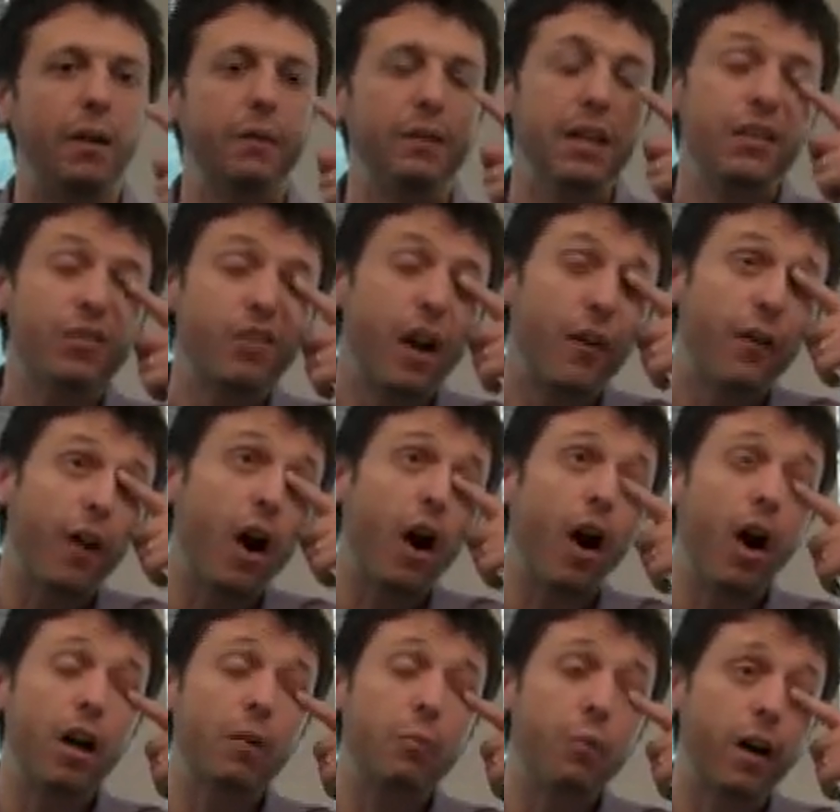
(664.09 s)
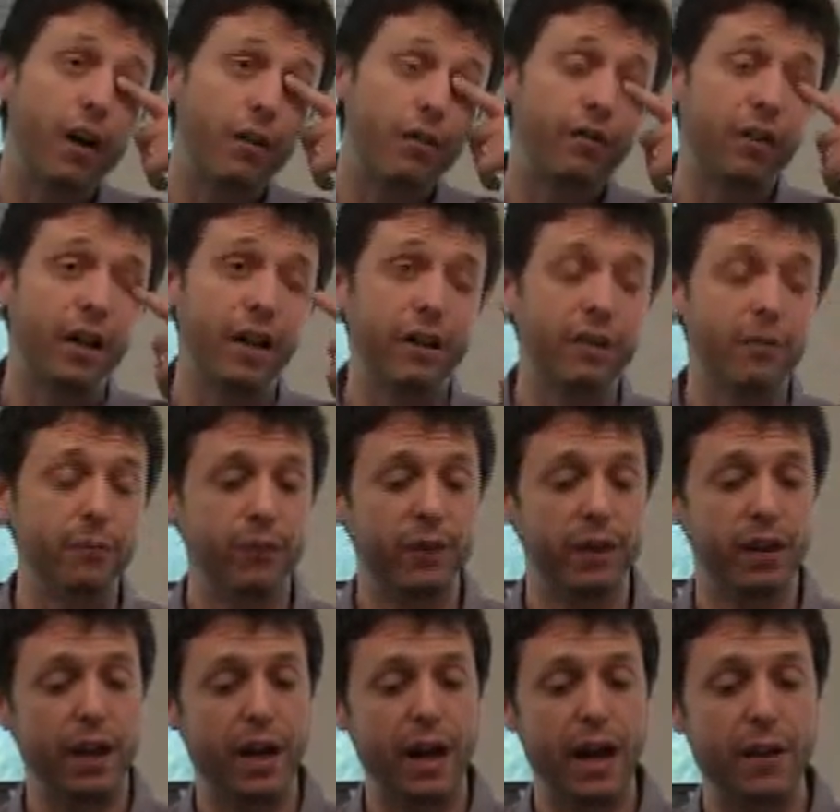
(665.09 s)
Even on the hardware front,
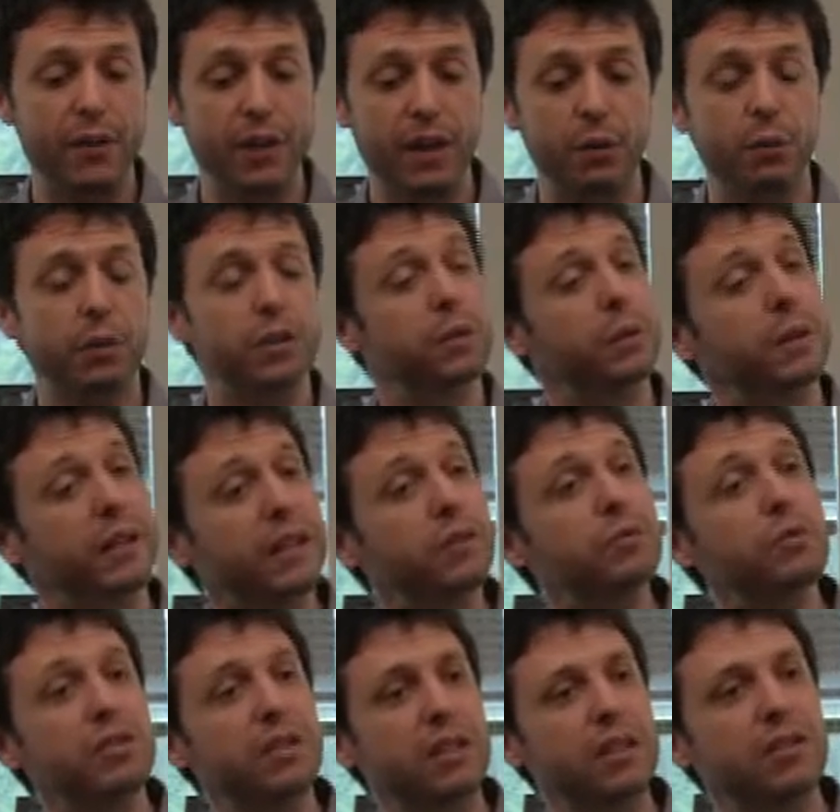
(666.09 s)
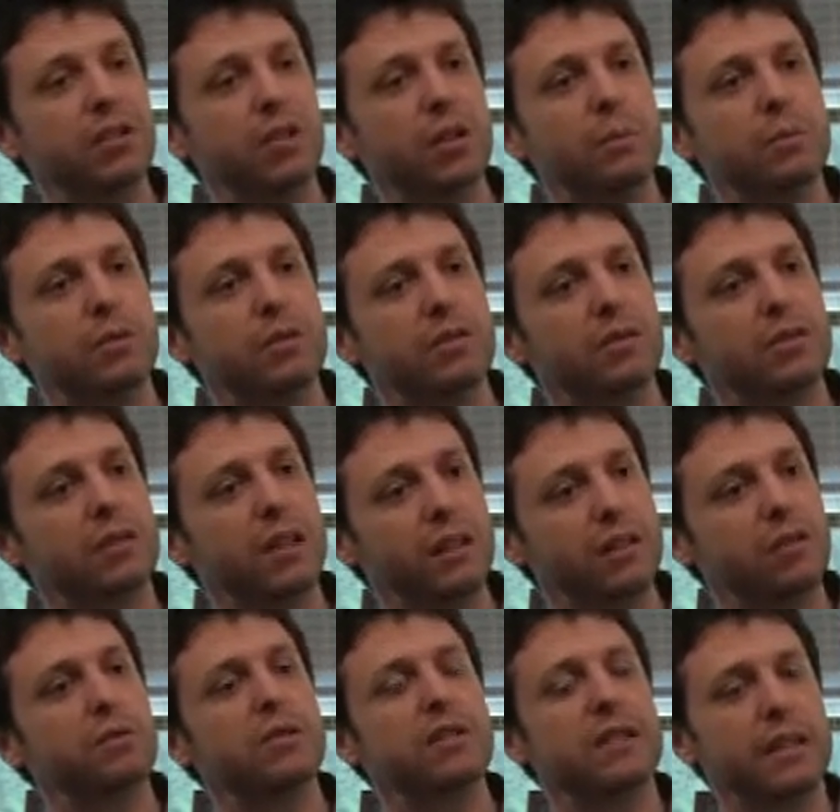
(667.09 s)
I think we're doing interesting
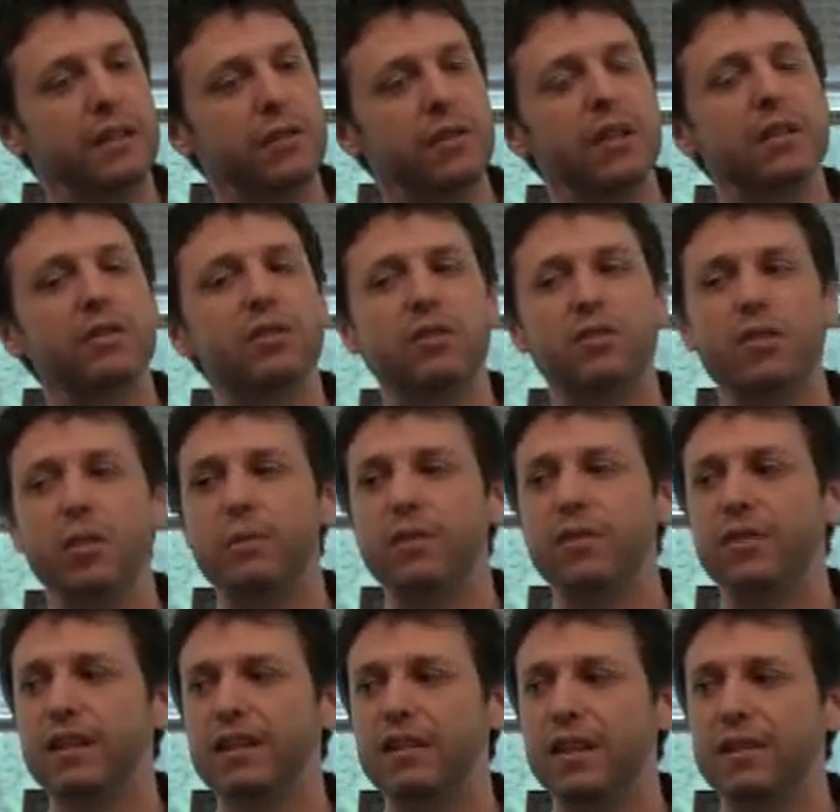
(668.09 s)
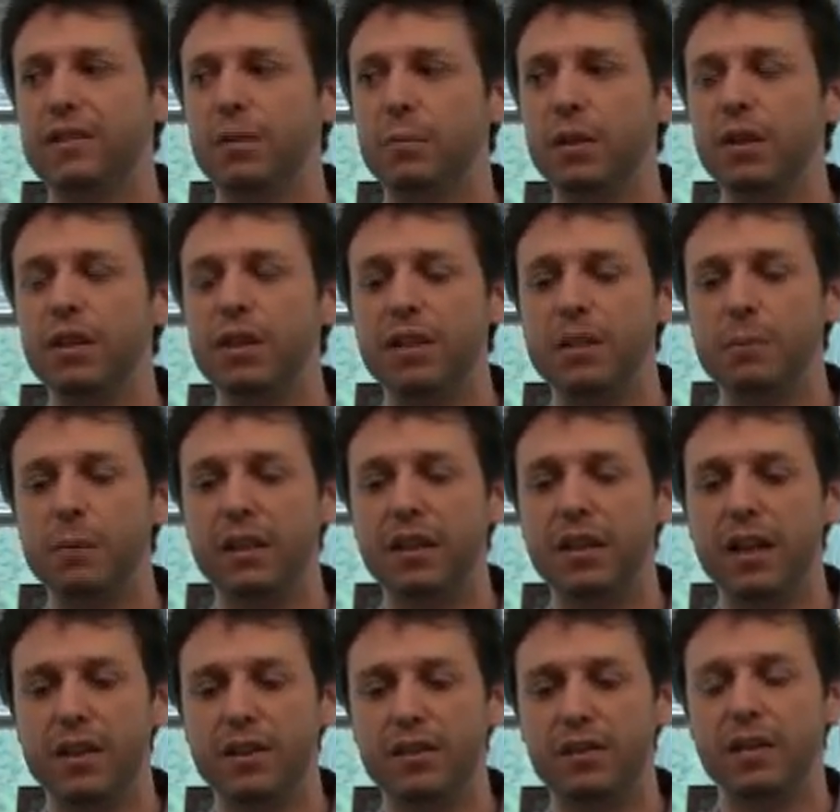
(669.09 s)
things in terms of accessibility,
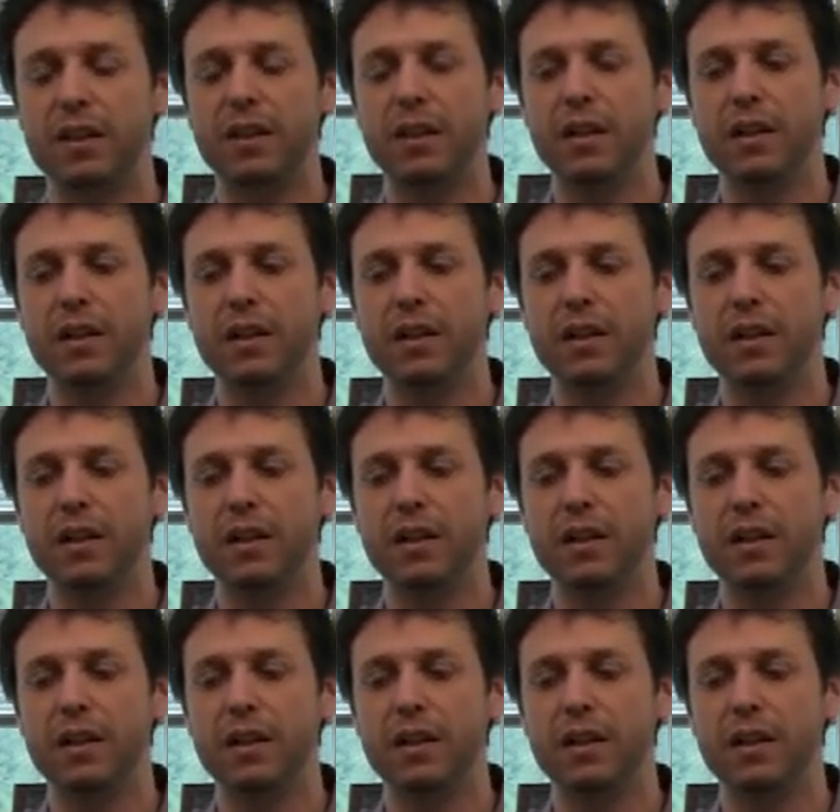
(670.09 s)
because